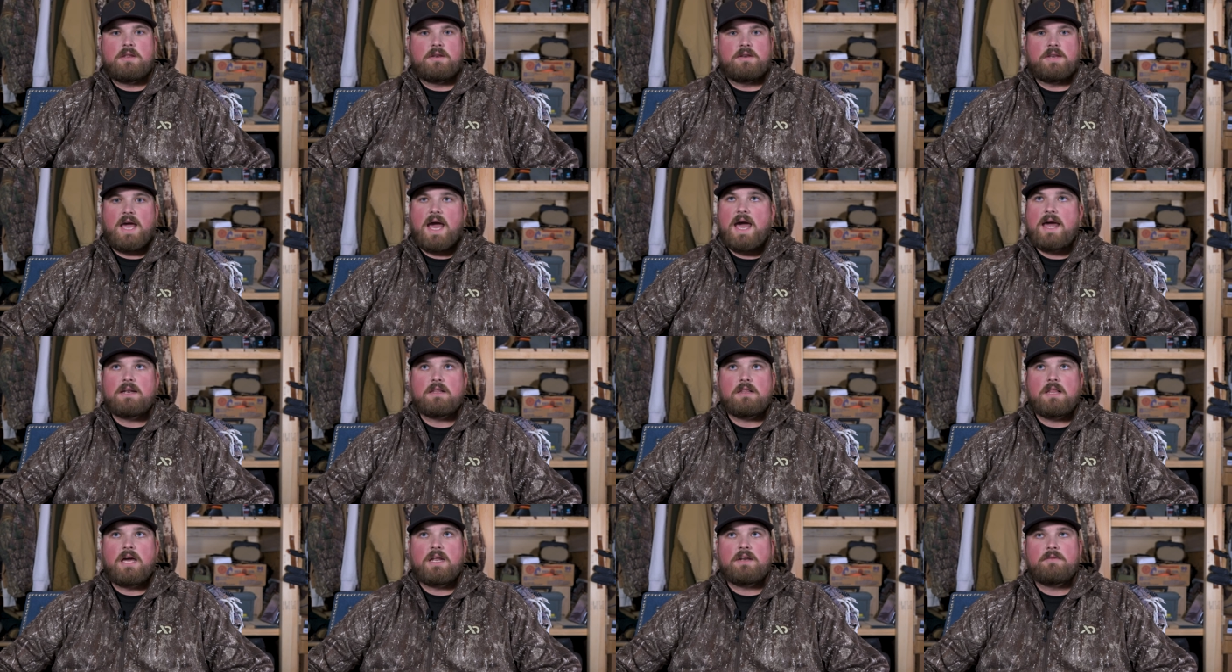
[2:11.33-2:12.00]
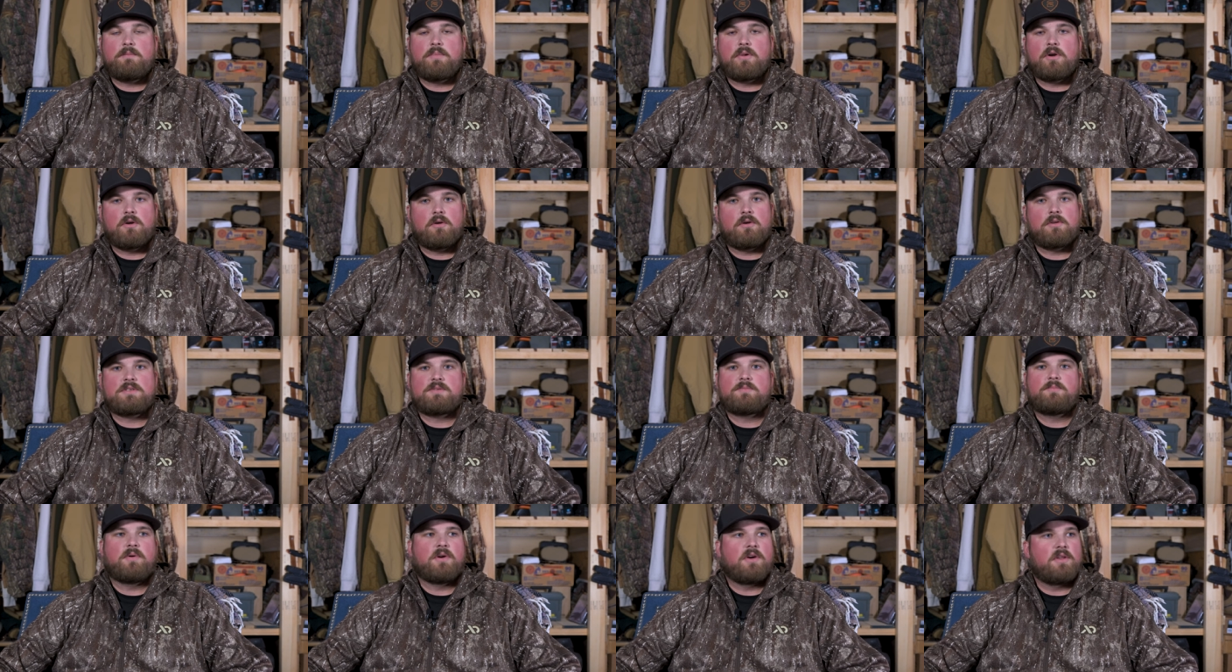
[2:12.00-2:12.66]
Not a lot of
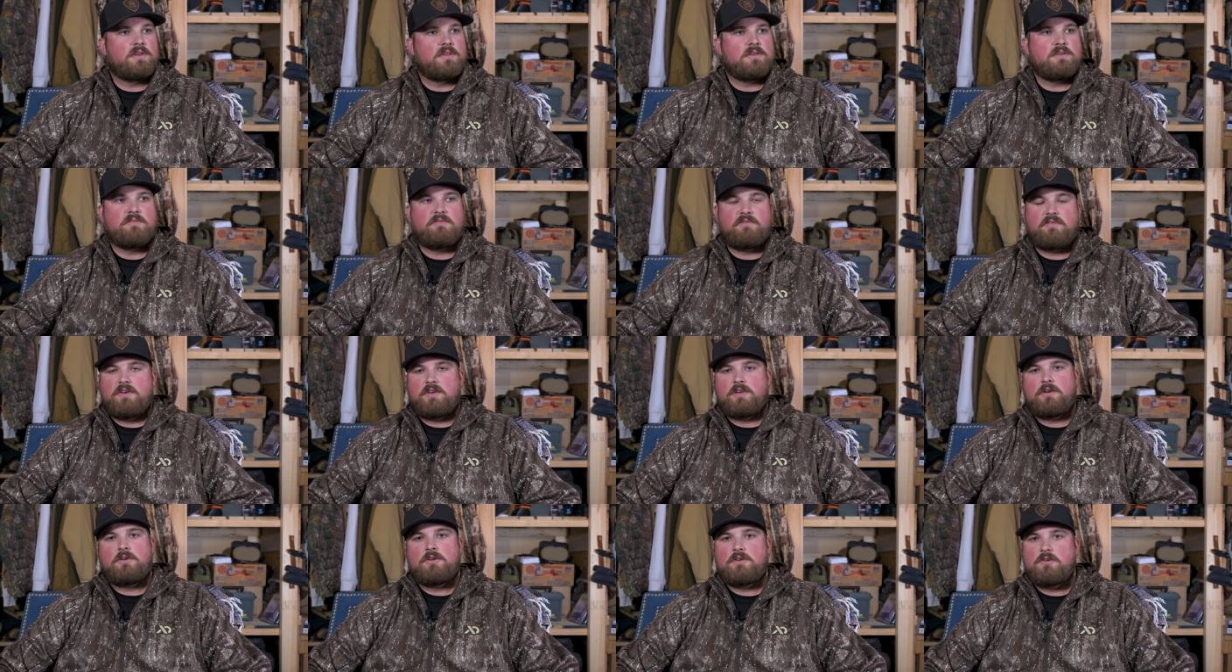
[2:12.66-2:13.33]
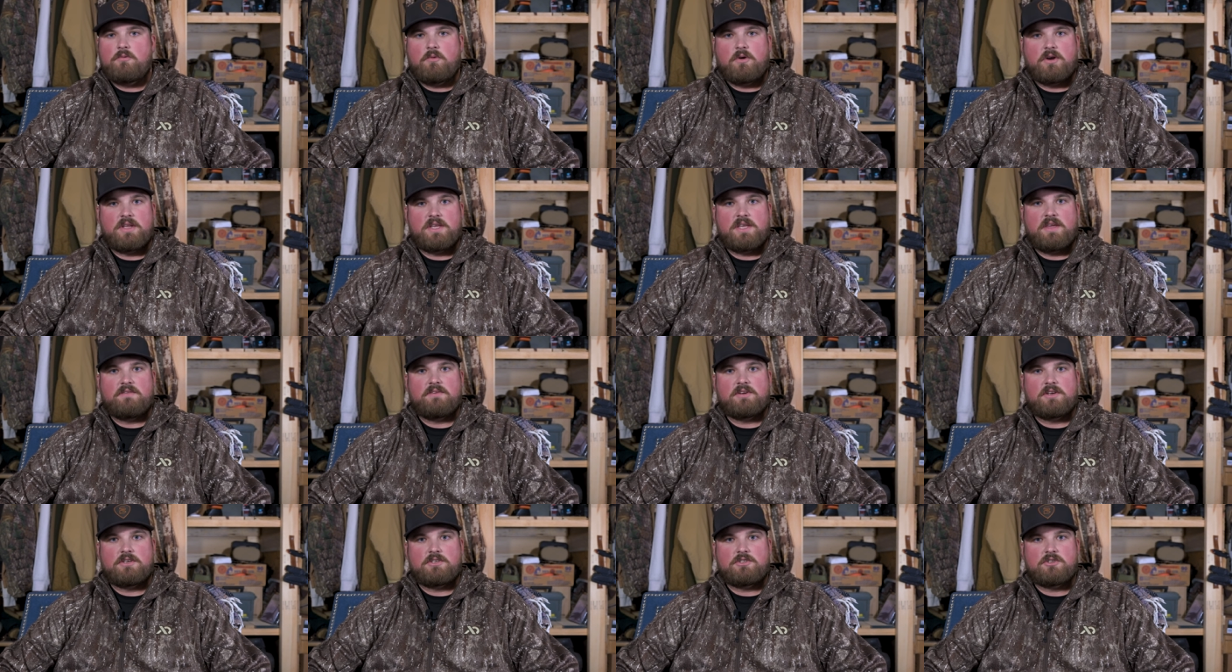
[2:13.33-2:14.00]
birds, but you figure you want to
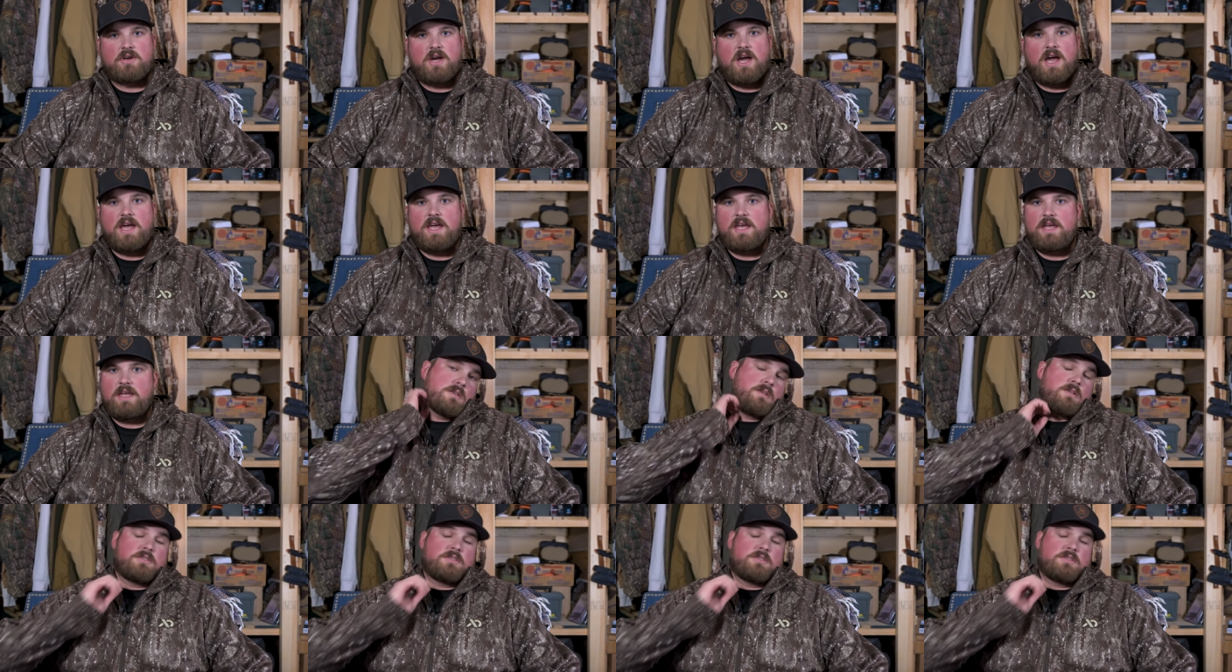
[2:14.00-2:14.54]
give it a try.